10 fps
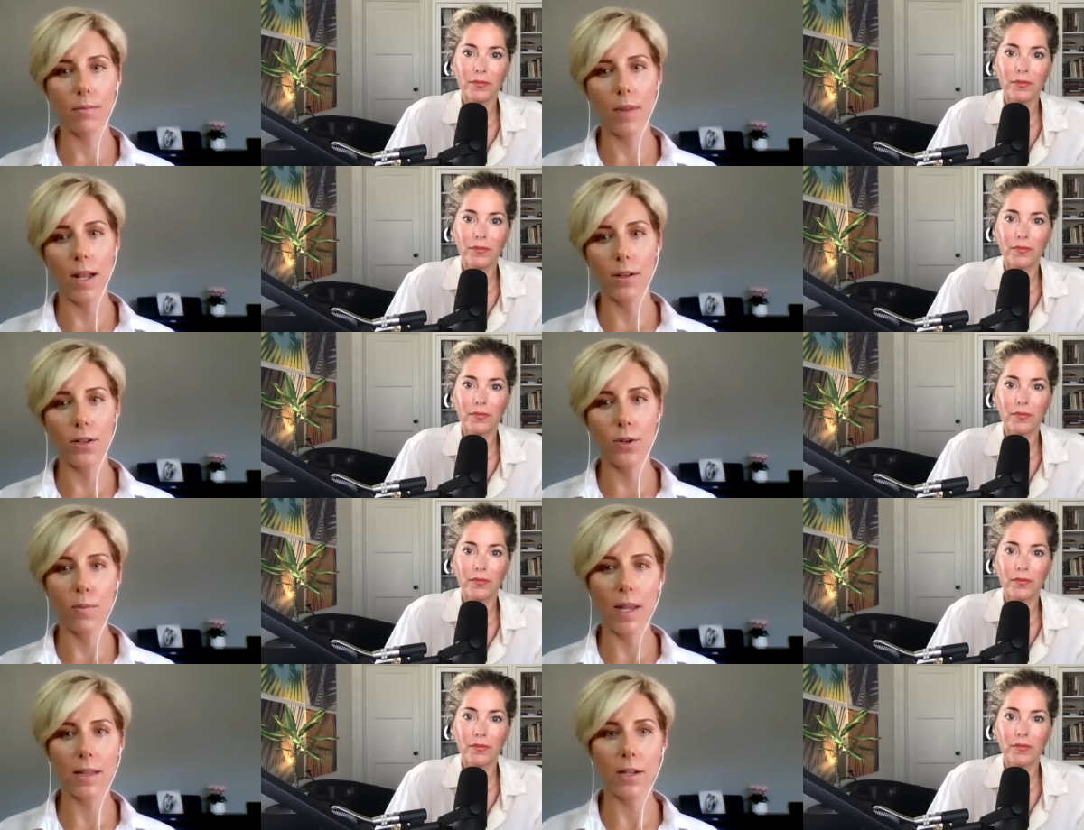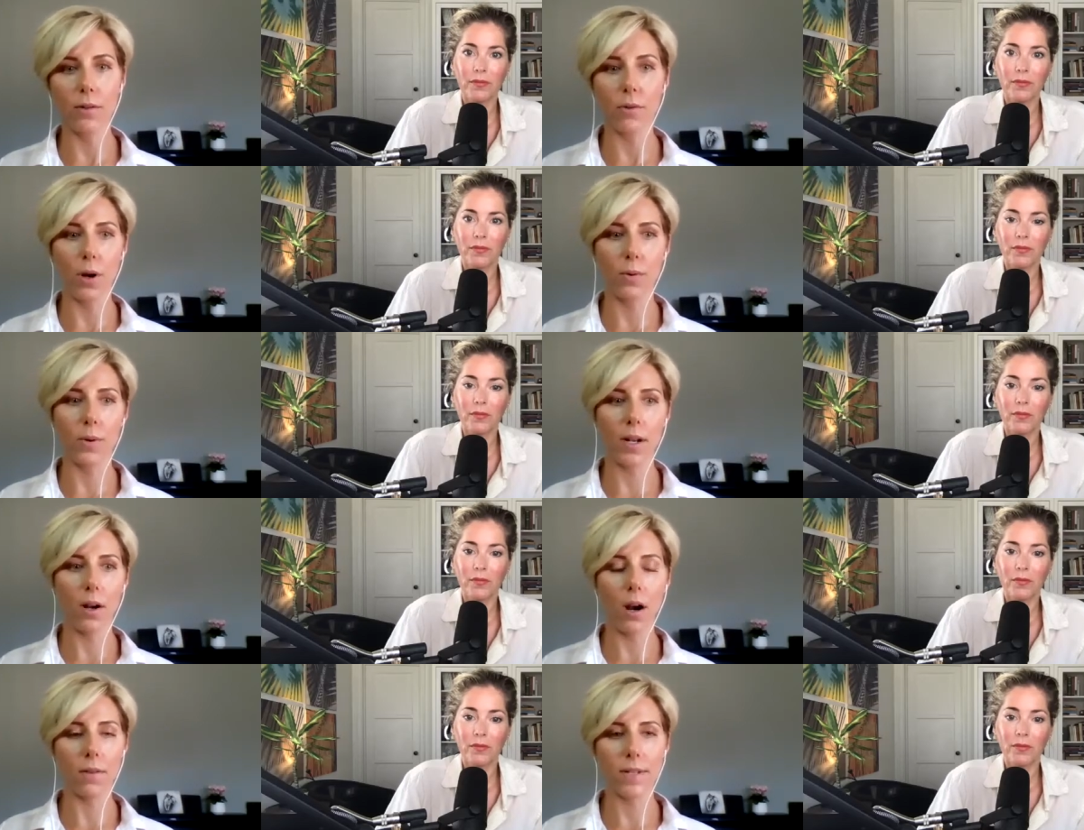Speaker 1: and humanely grown and
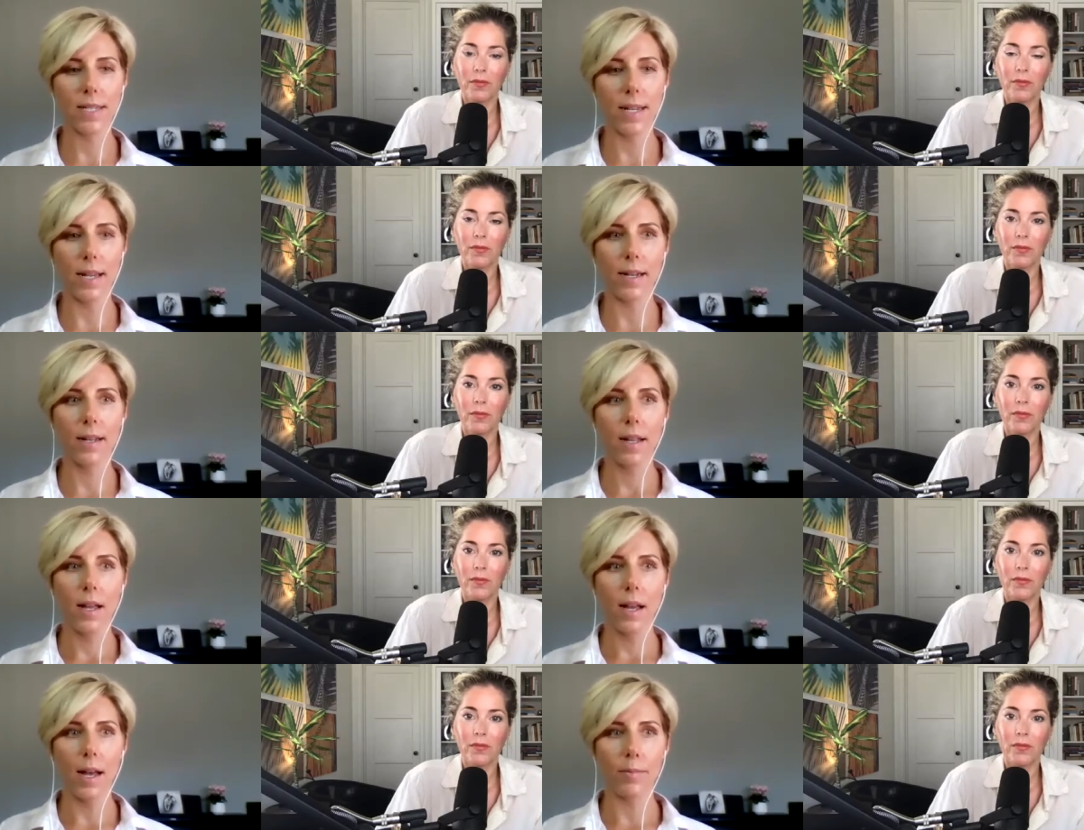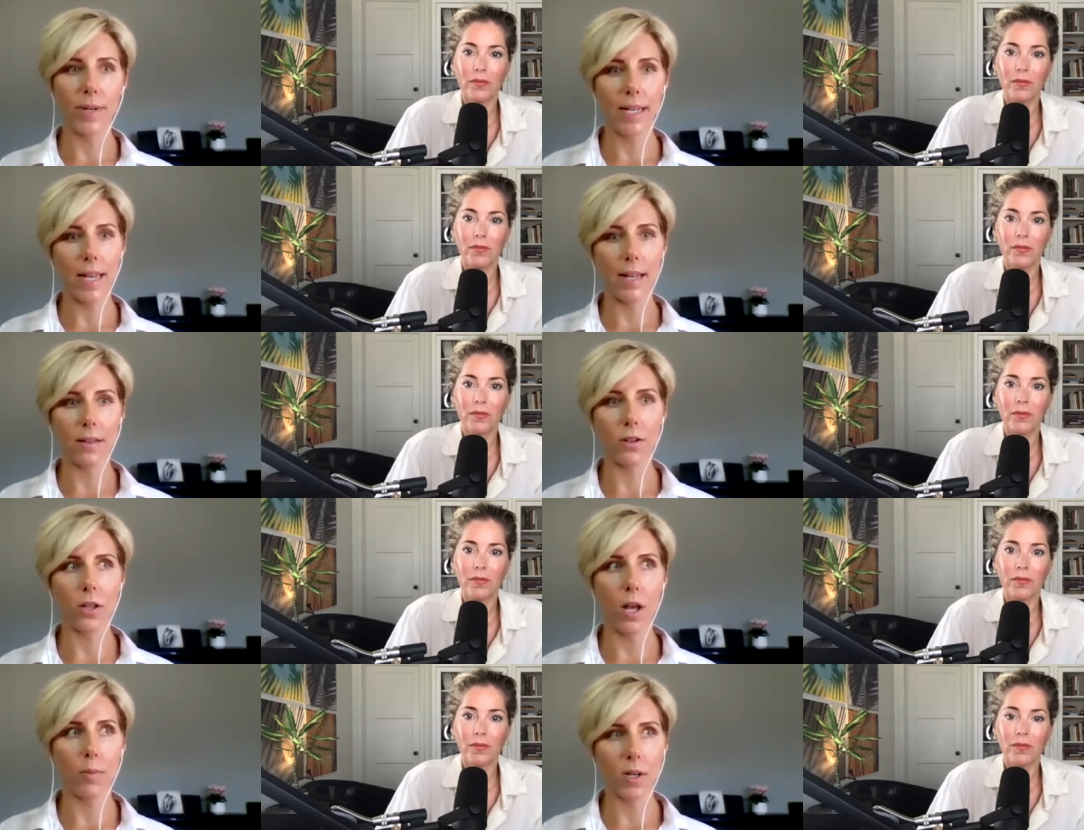harvested. Um, but again, they're a
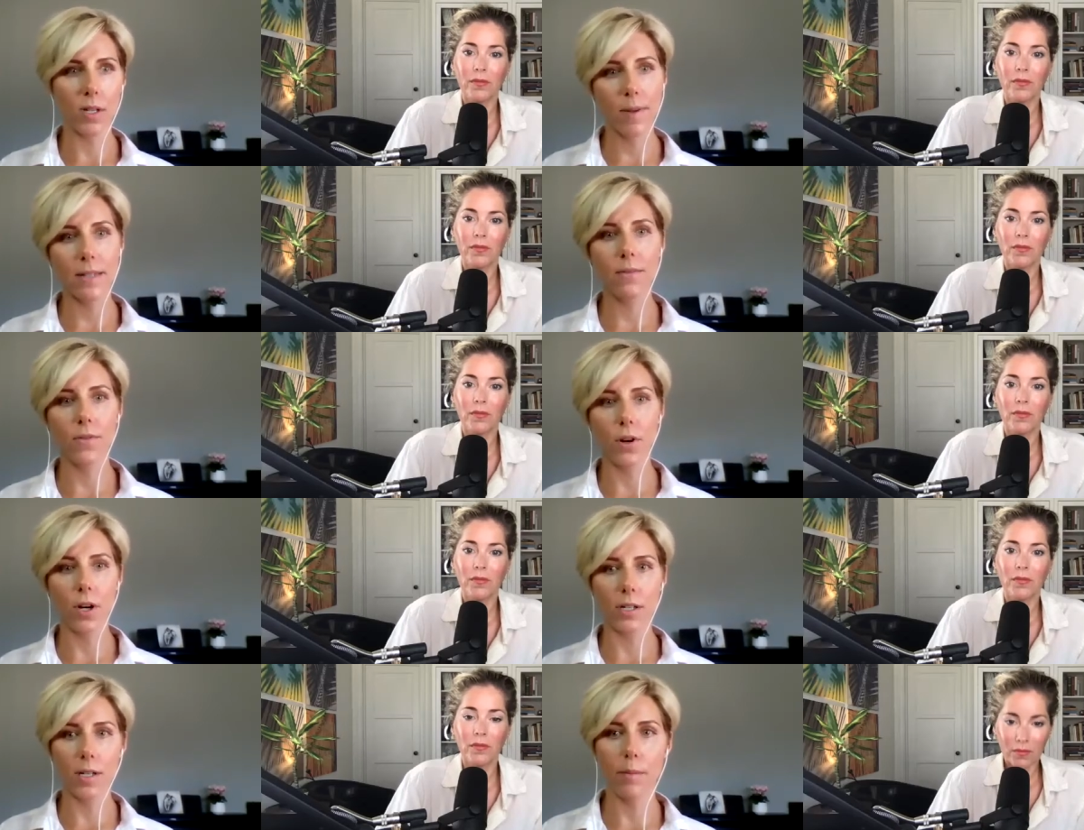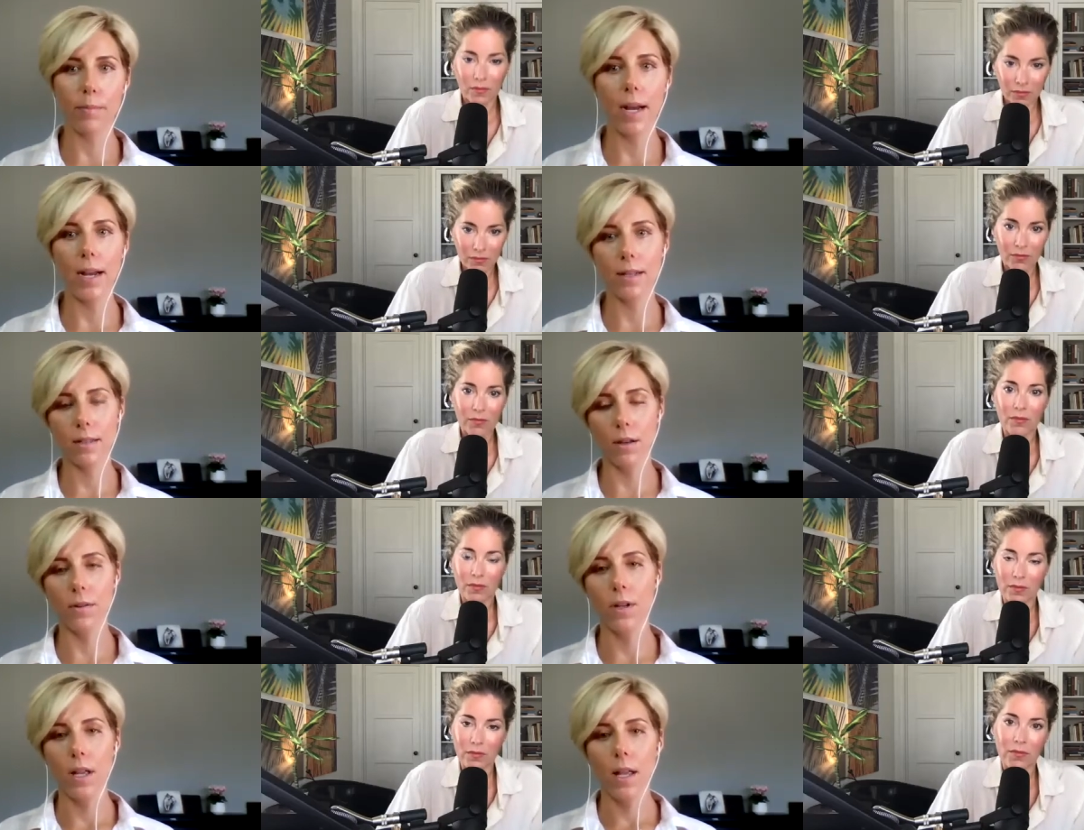lot more expensive. They're hard to come by. So
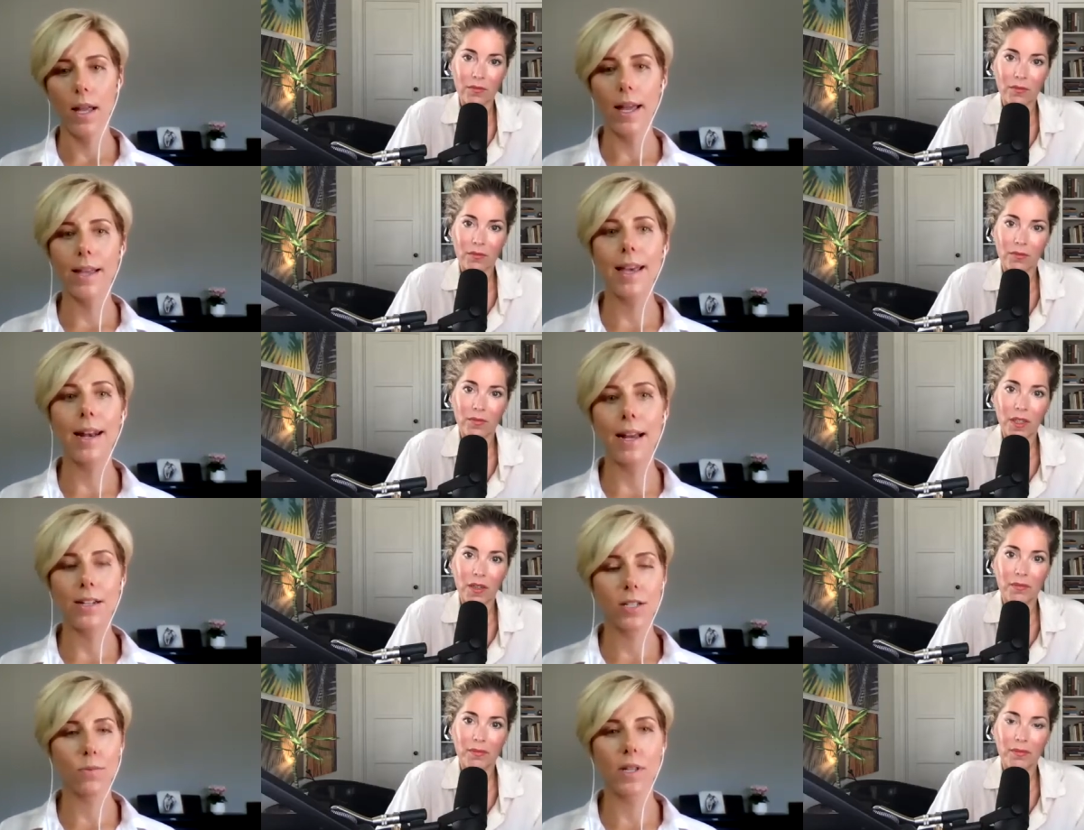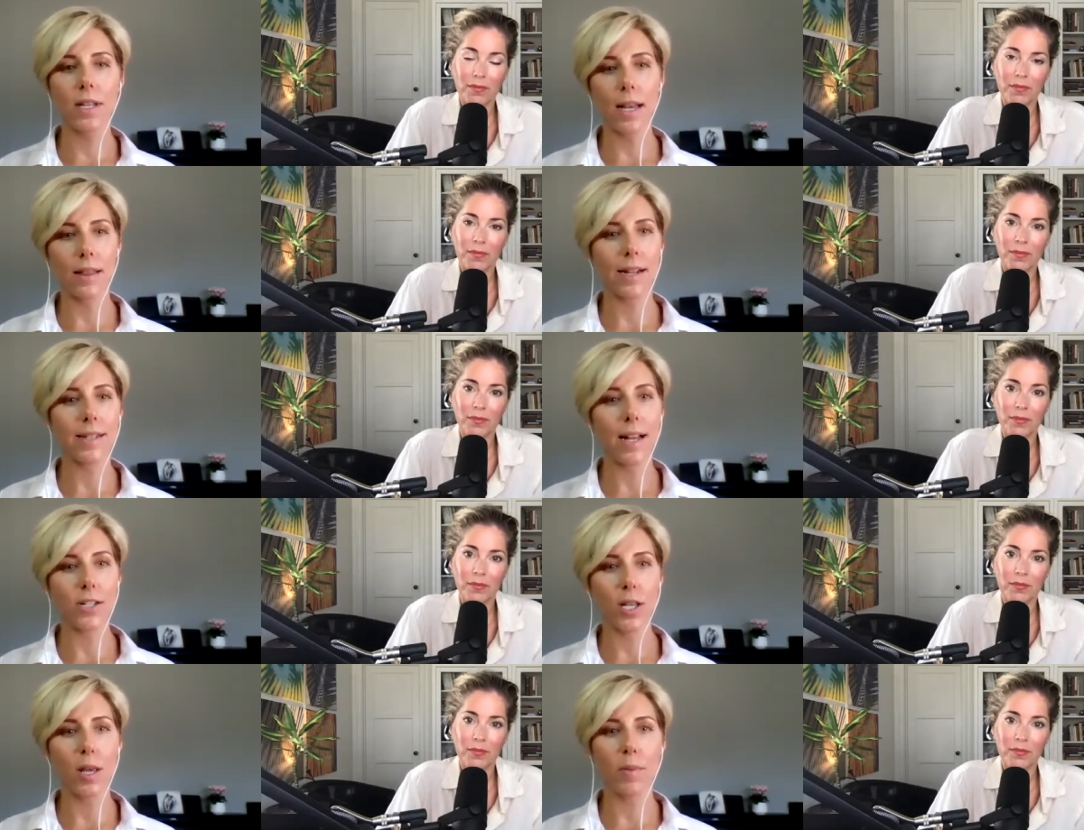again, I just really like to
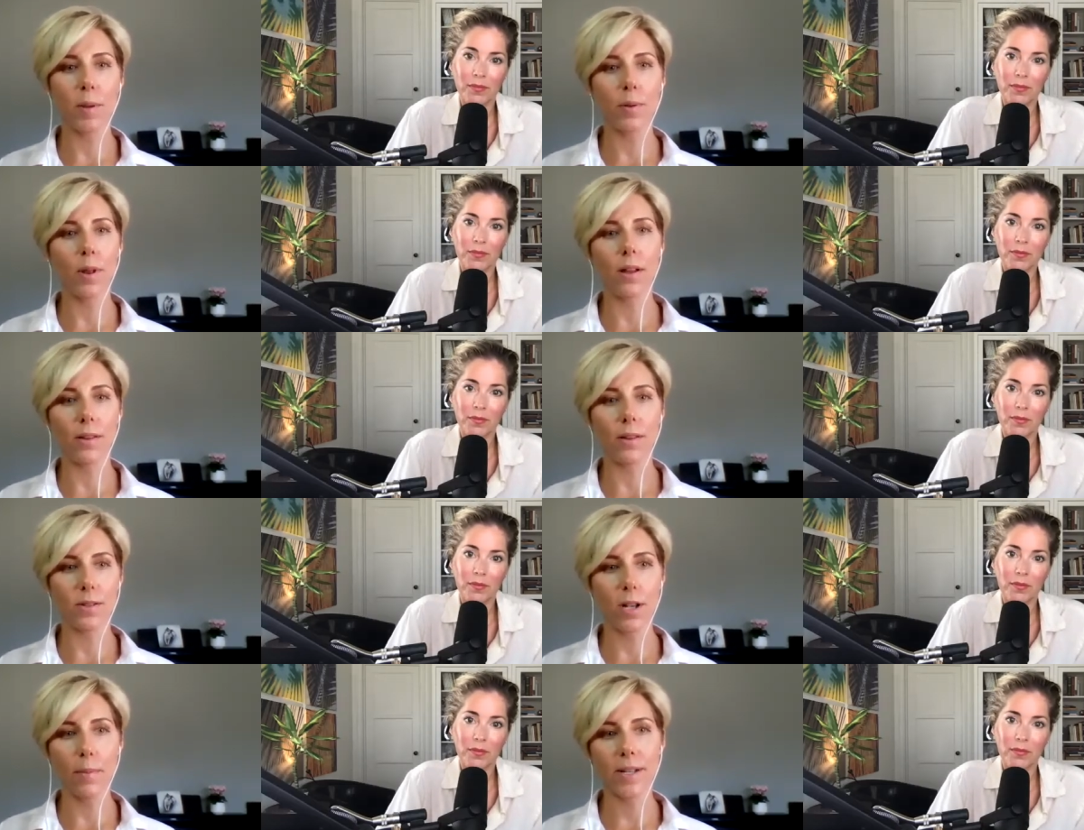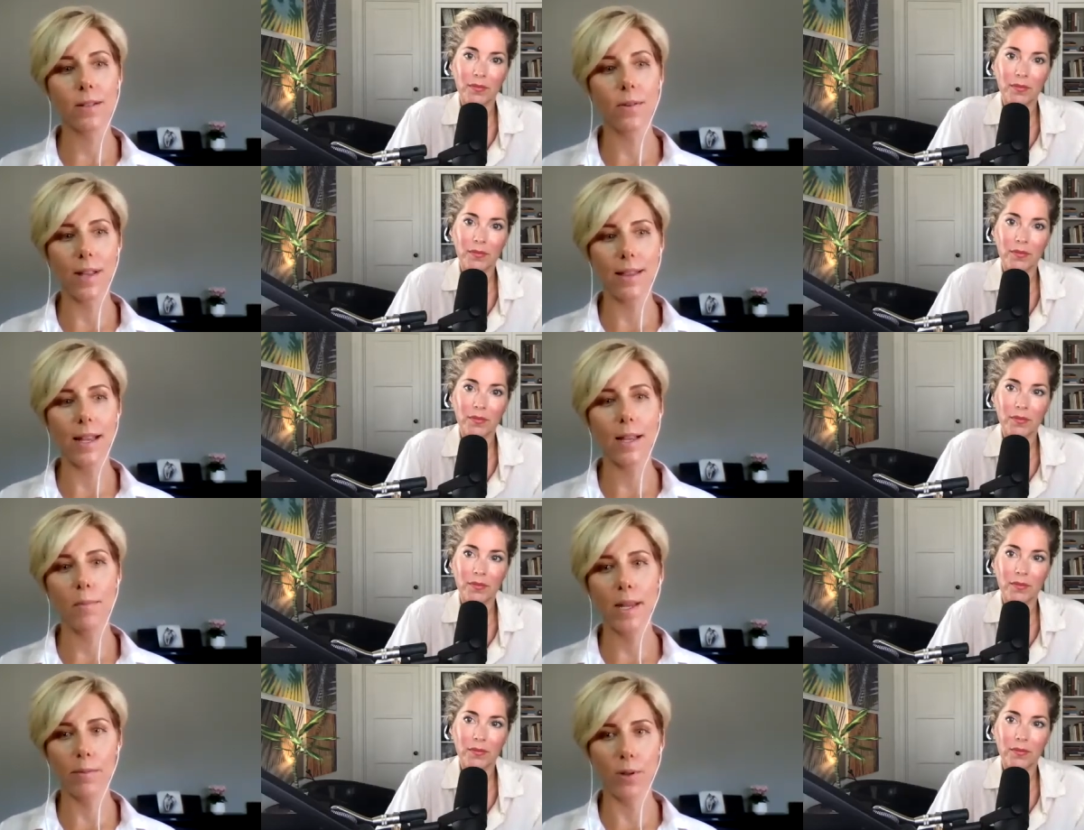educate people on those topics. So again, they can
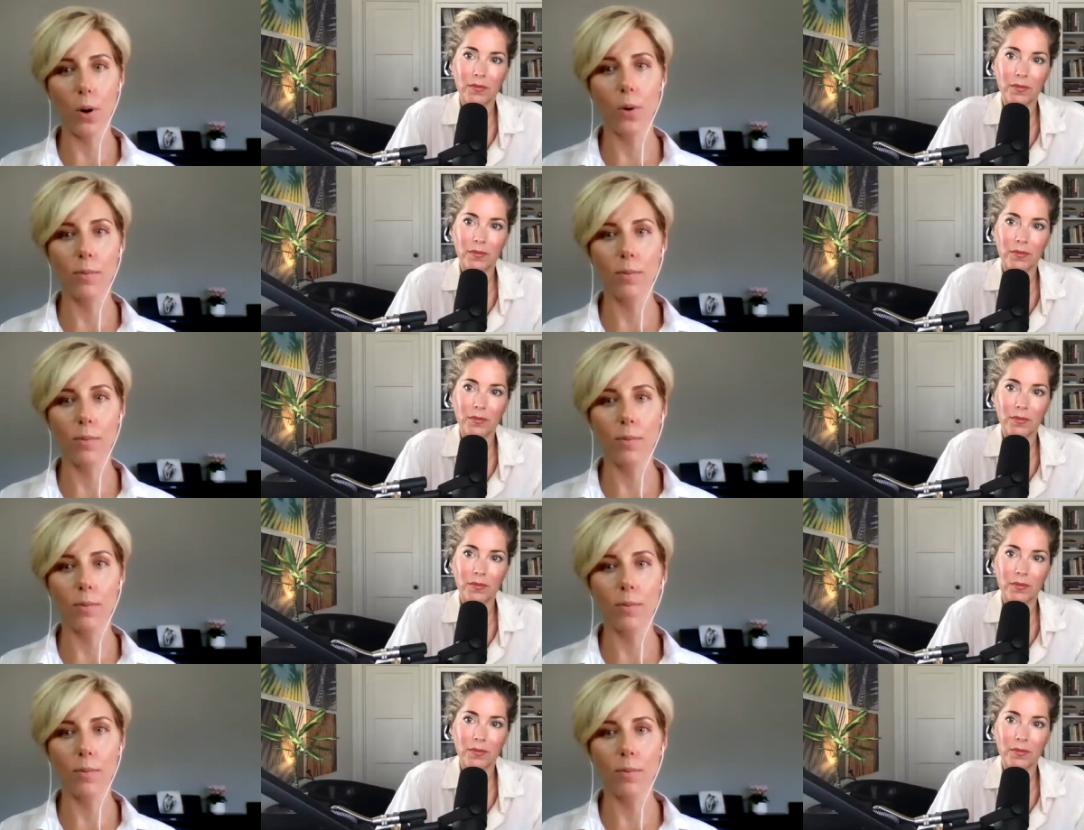make up their own